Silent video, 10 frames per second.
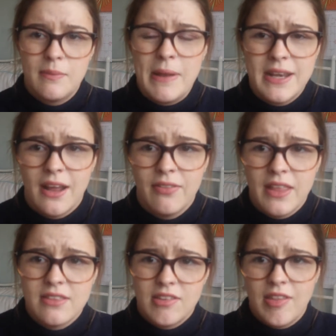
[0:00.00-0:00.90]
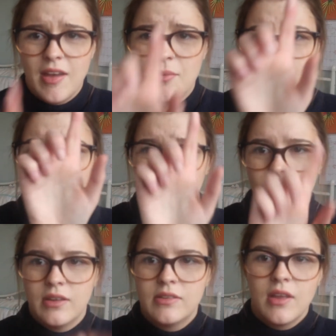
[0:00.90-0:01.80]
I bend down then so that it will
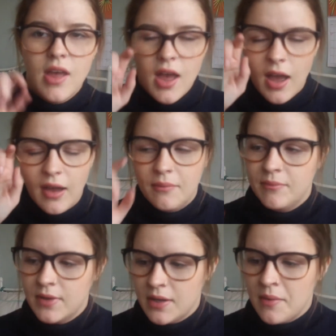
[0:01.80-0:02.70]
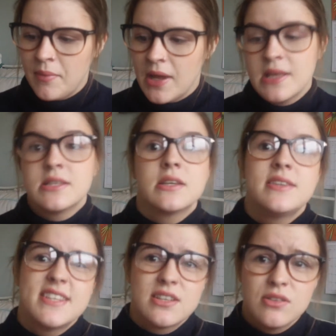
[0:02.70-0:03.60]
focus. But it's
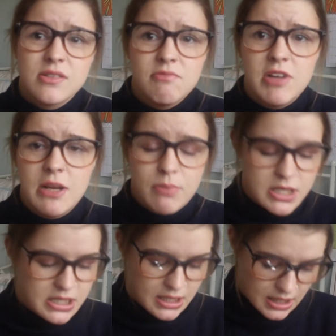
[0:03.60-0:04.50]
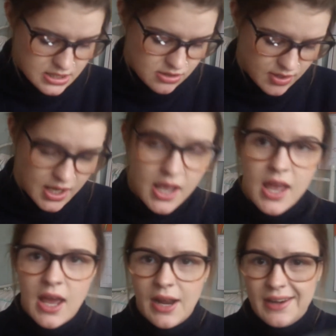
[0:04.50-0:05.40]
just got some really pretty glitter in it,
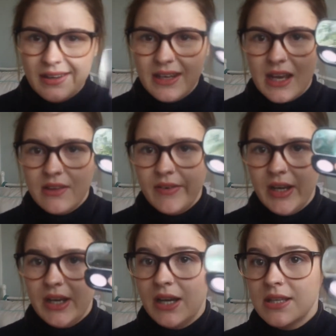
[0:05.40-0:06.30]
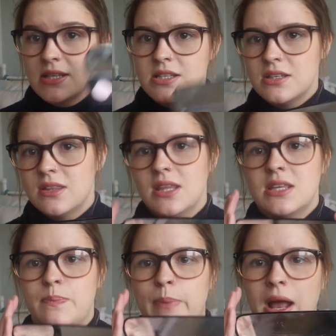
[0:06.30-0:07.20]
and yeah, it's really nice.
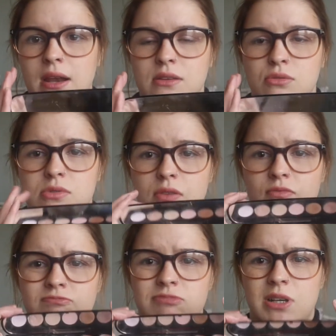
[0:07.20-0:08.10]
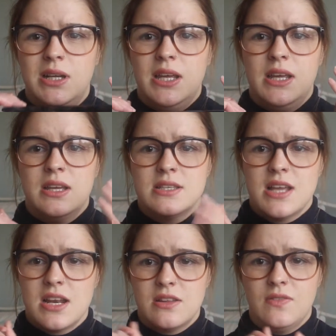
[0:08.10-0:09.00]
This palette is also really
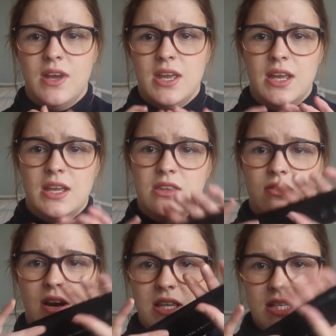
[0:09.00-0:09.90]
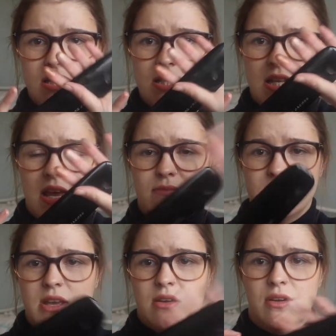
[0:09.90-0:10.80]
satisfying. It's very slim,
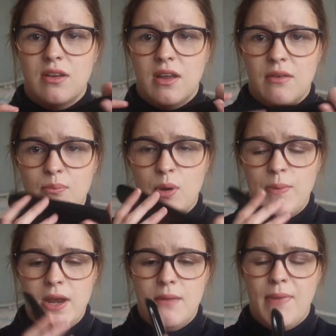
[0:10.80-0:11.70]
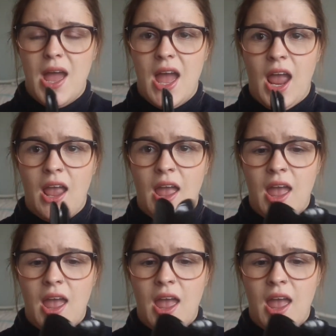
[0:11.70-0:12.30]
so you can kind of pop it in a bag.